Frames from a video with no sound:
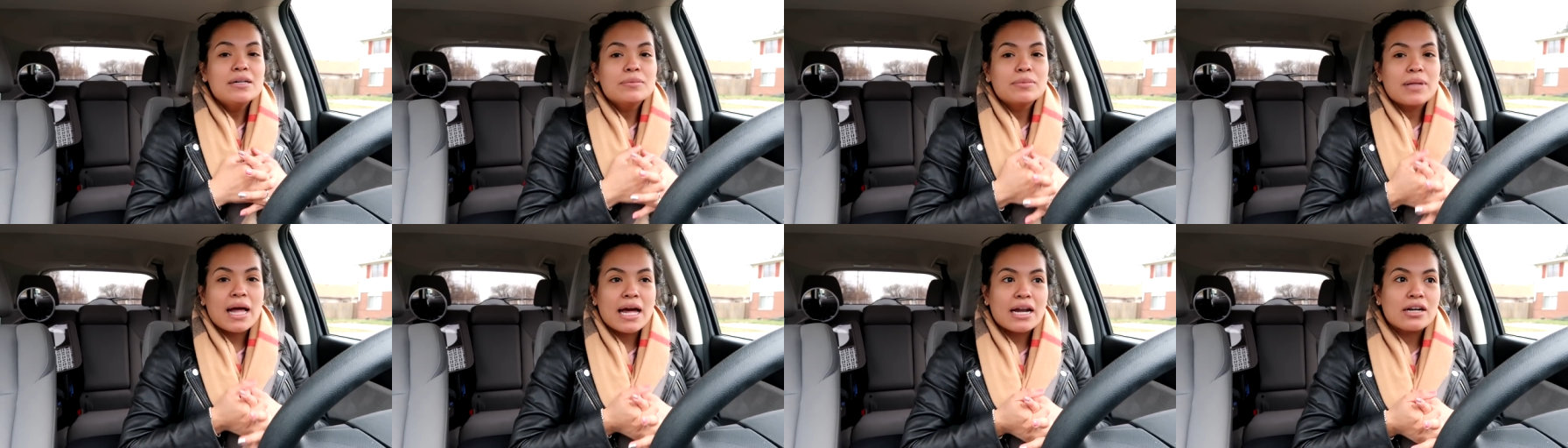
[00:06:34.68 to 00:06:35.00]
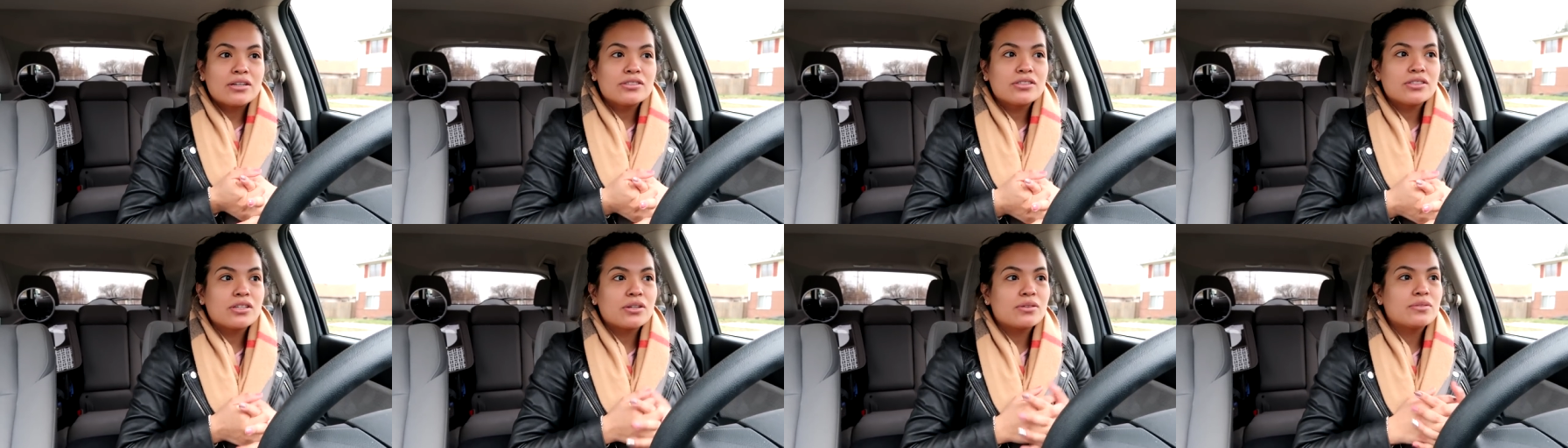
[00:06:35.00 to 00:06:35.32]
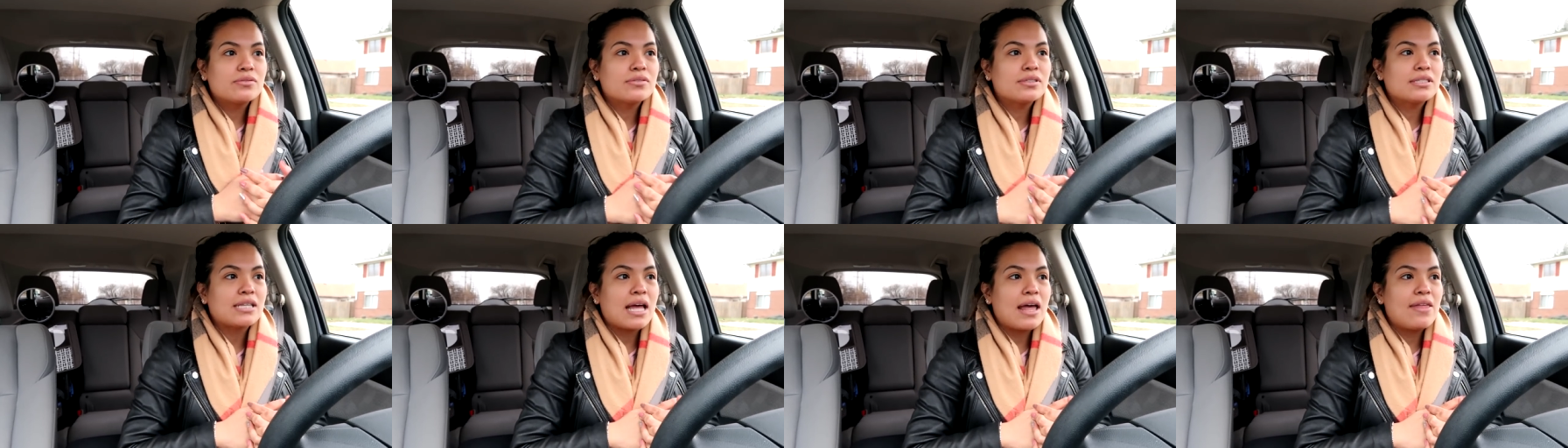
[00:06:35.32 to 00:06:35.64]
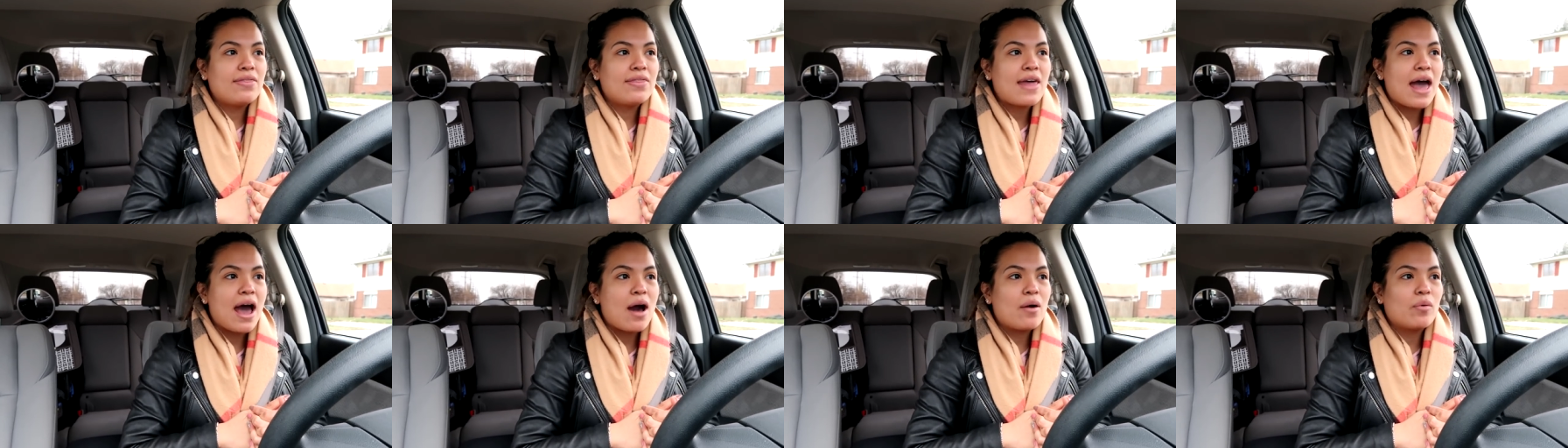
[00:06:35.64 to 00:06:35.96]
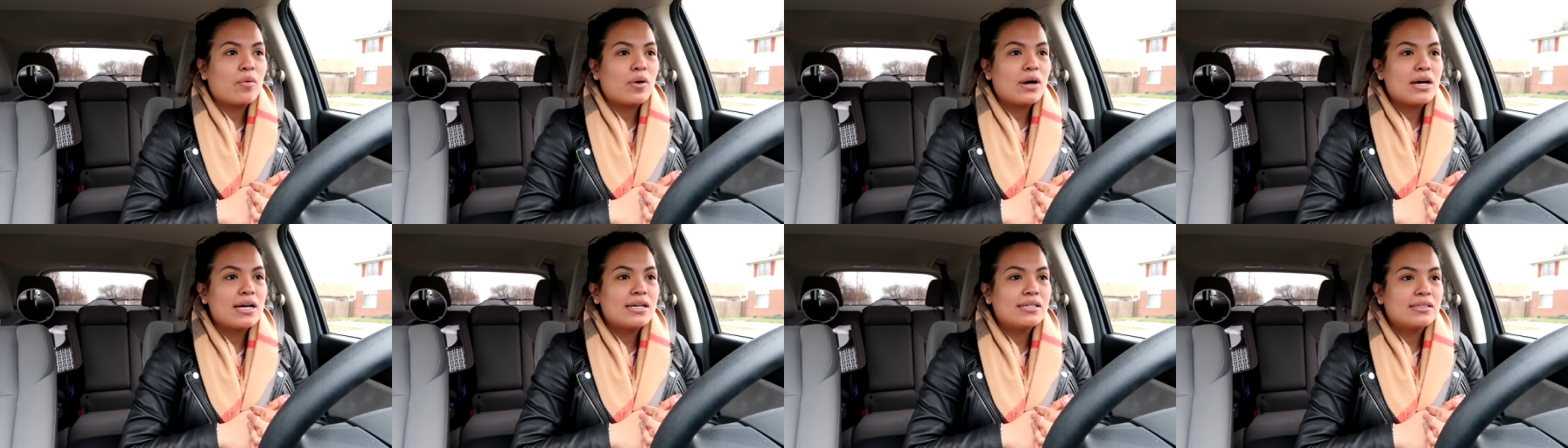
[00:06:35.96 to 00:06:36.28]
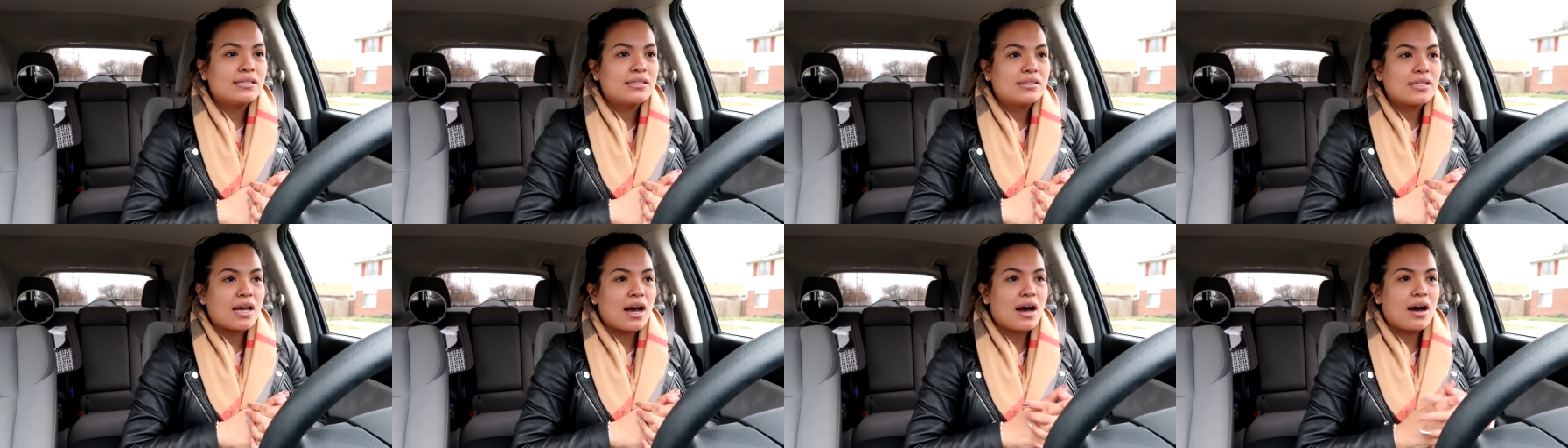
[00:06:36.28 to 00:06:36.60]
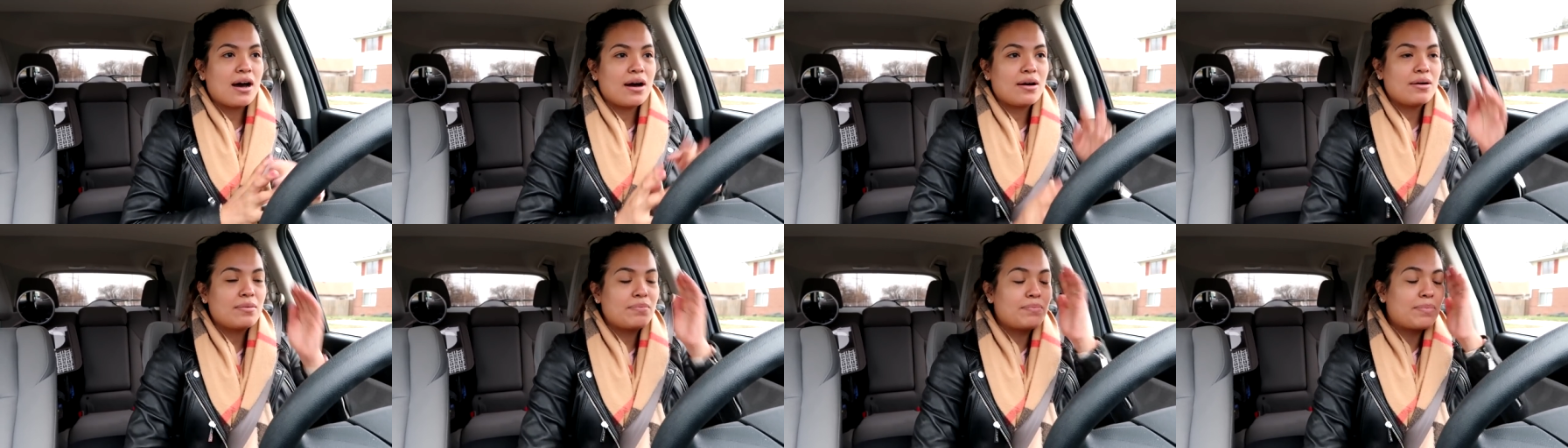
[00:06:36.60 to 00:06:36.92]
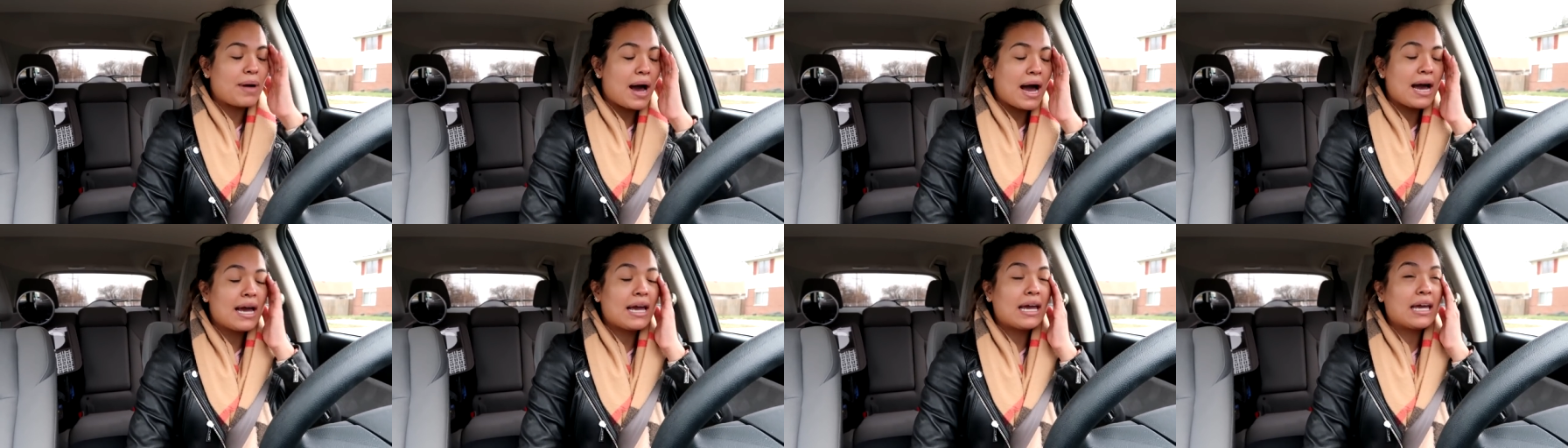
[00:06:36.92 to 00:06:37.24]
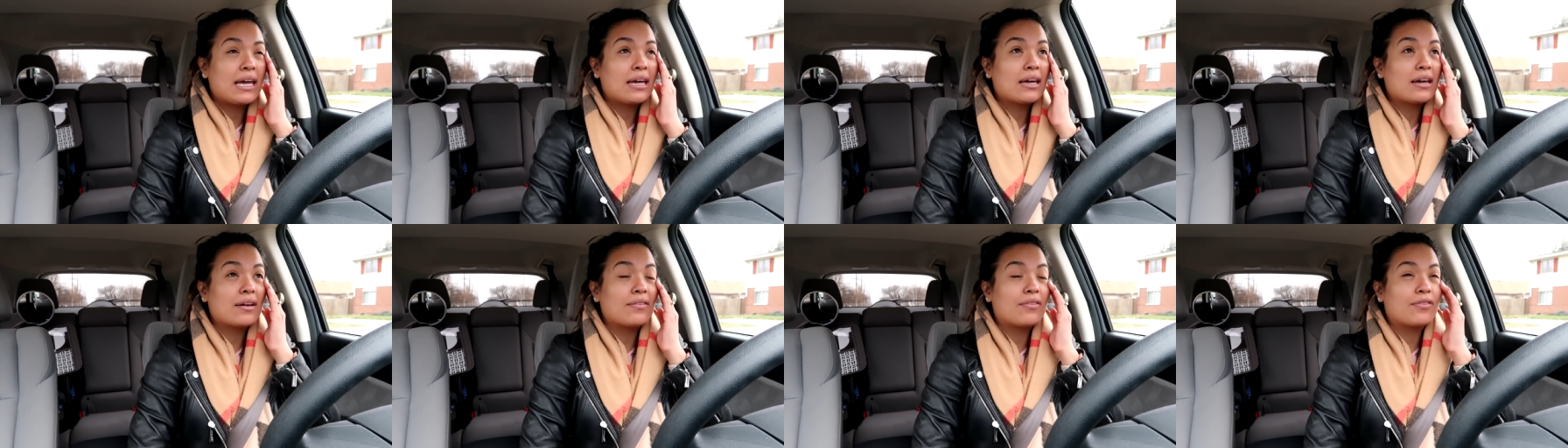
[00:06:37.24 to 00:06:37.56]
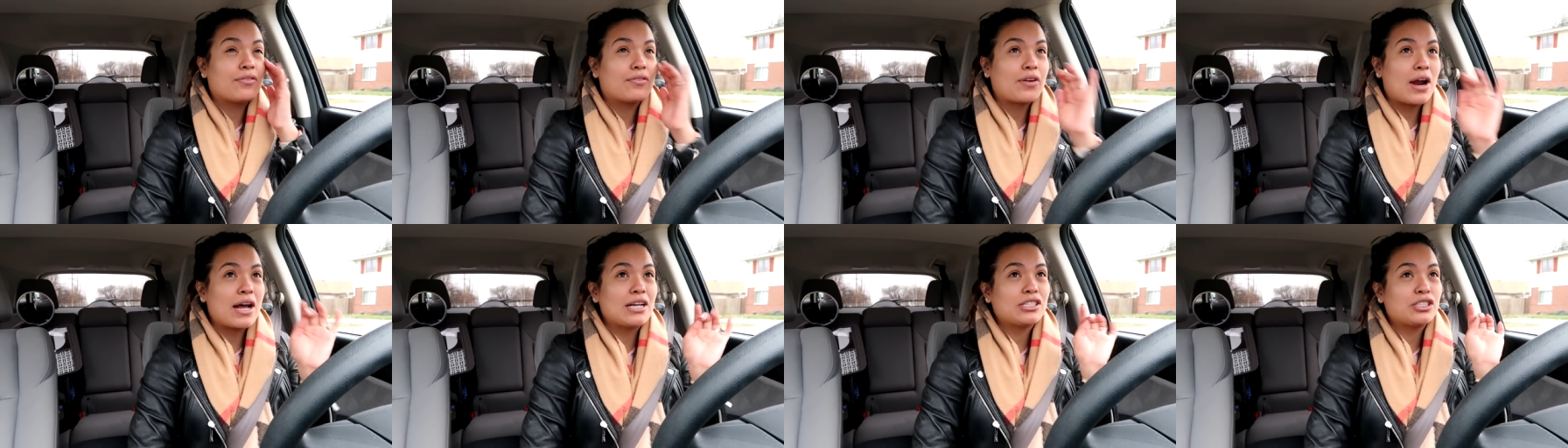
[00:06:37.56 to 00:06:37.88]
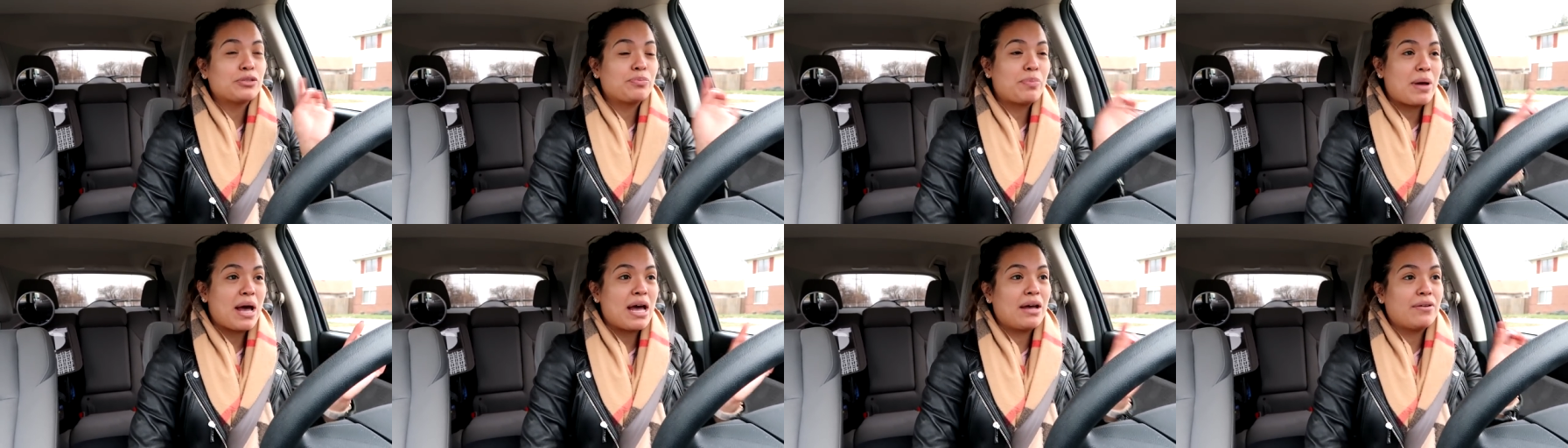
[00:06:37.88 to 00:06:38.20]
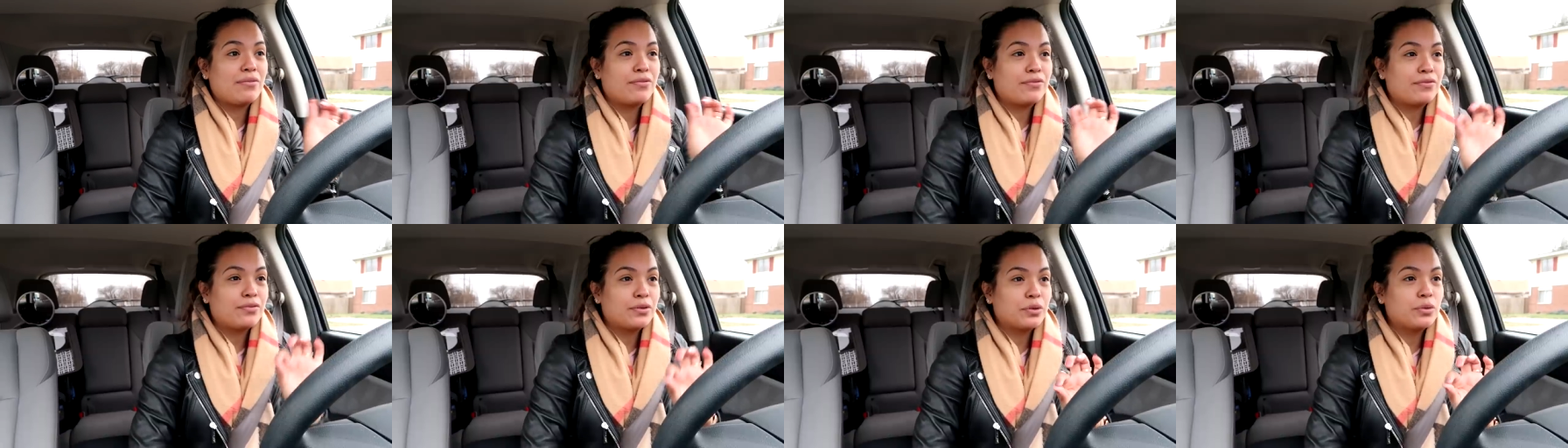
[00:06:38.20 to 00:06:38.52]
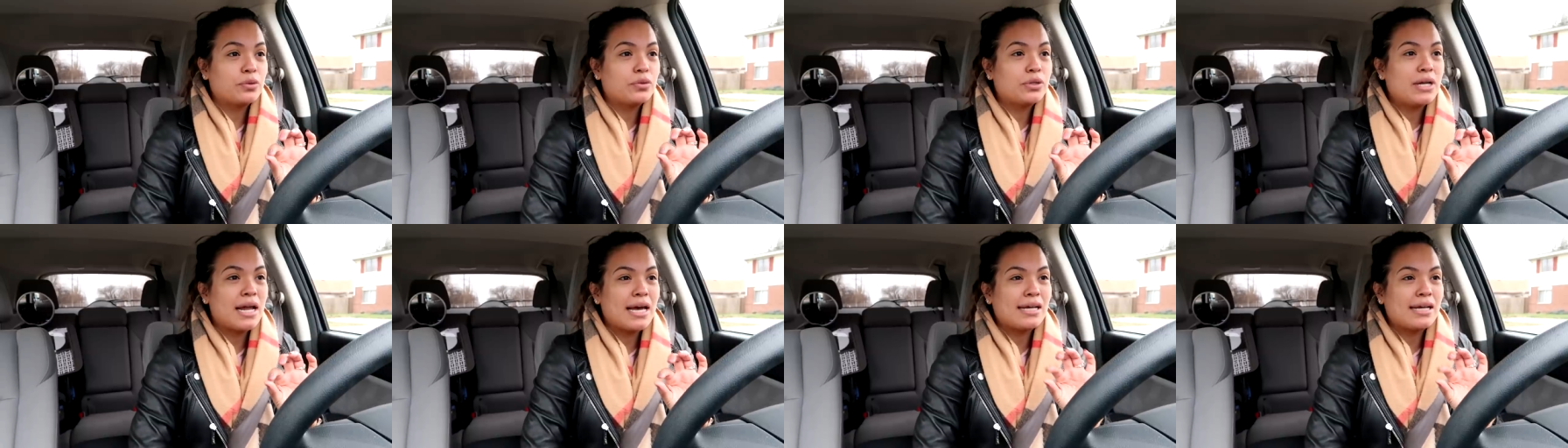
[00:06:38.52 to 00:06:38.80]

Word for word: bladder stones and that was uh, buying fresh pet food.